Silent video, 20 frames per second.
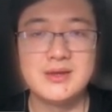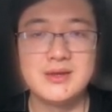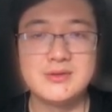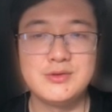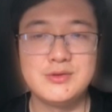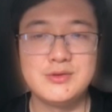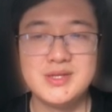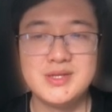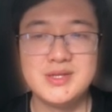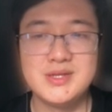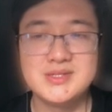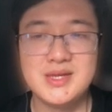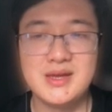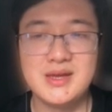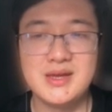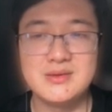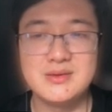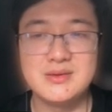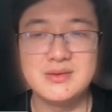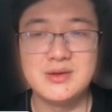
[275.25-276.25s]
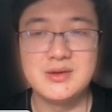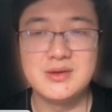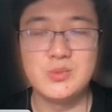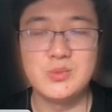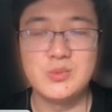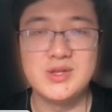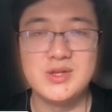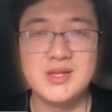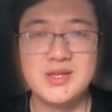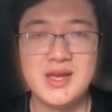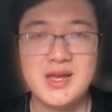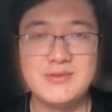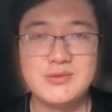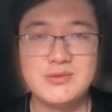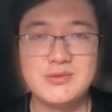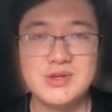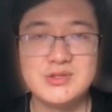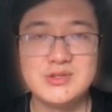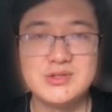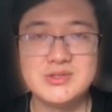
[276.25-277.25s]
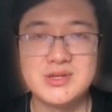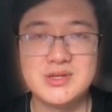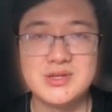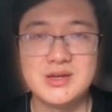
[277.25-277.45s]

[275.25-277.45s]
To this end, we leverage